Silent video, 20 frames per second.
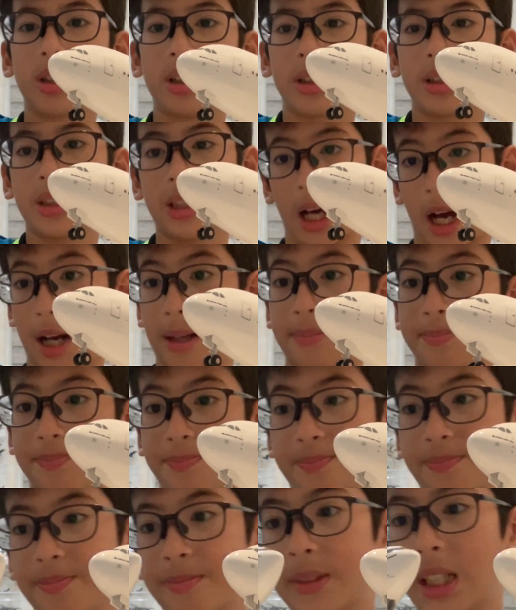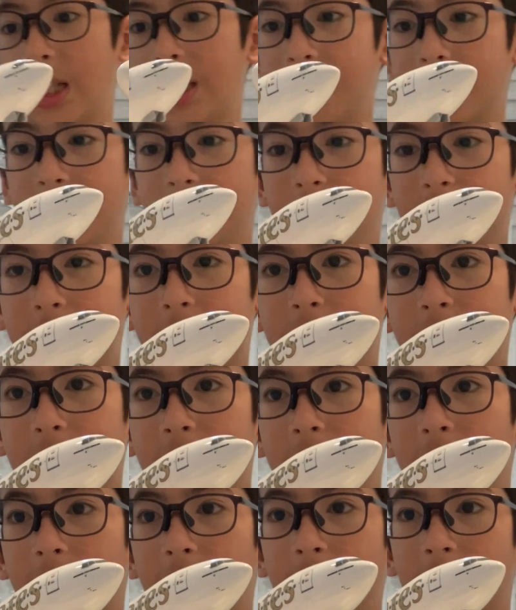Yeah. And you see
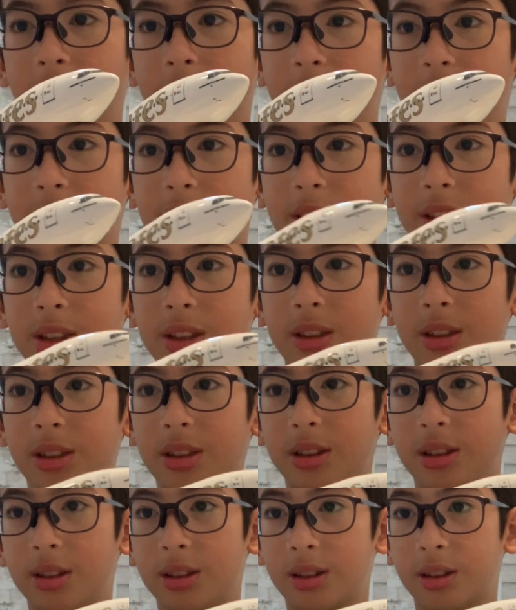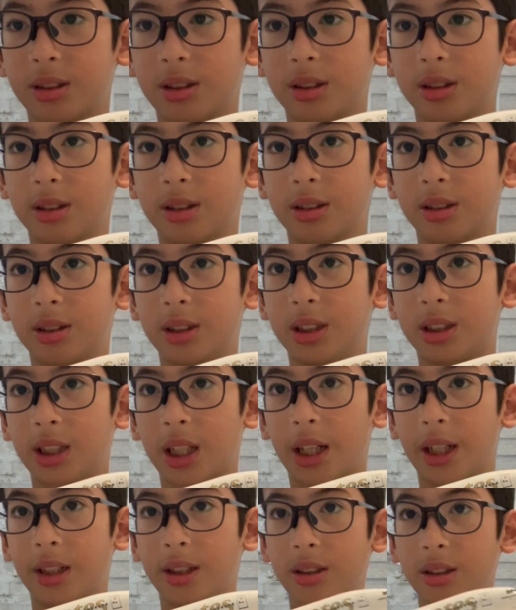the engine
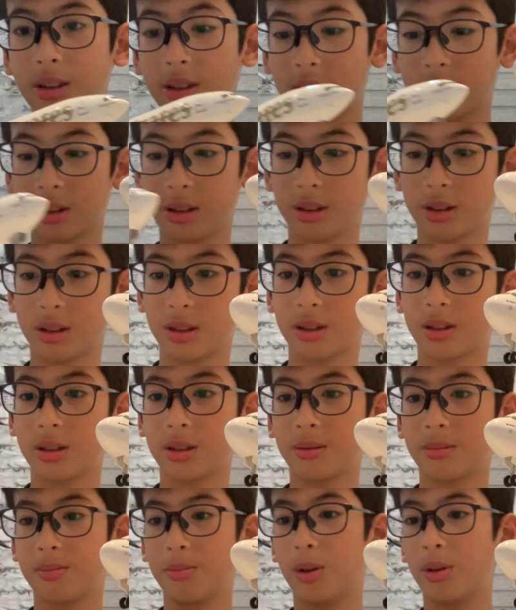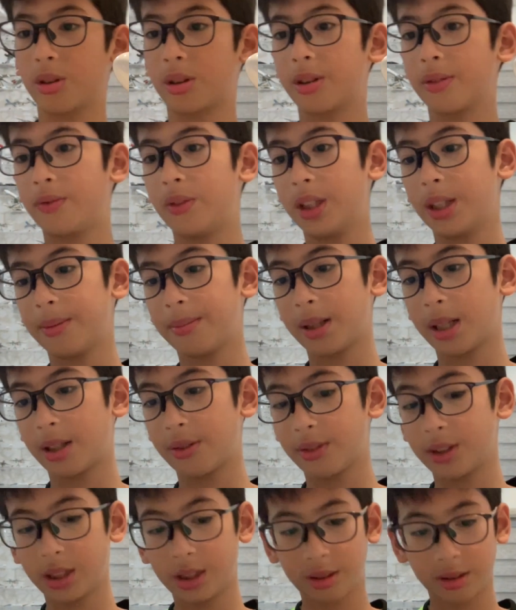design. Both of them have
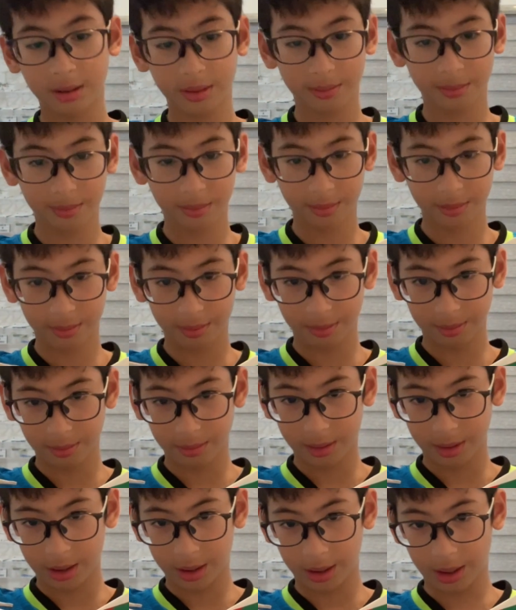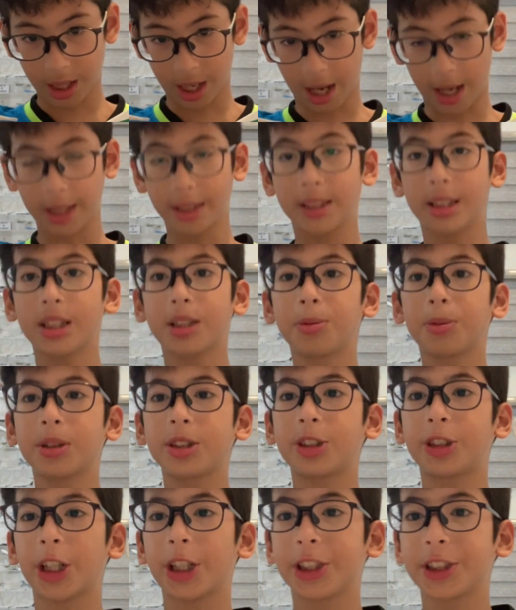it. Yeah, and this
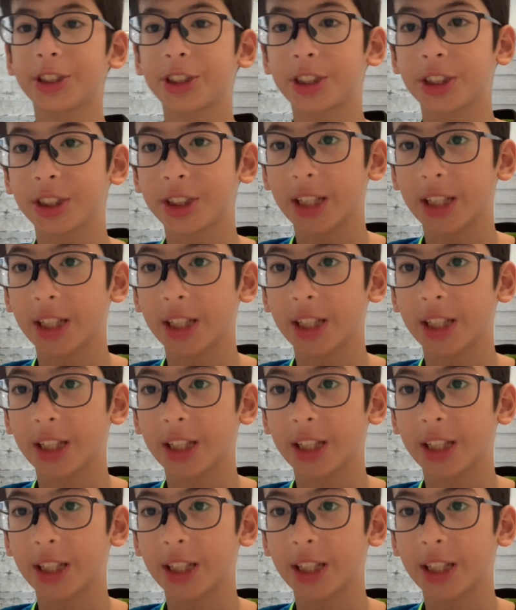one's registered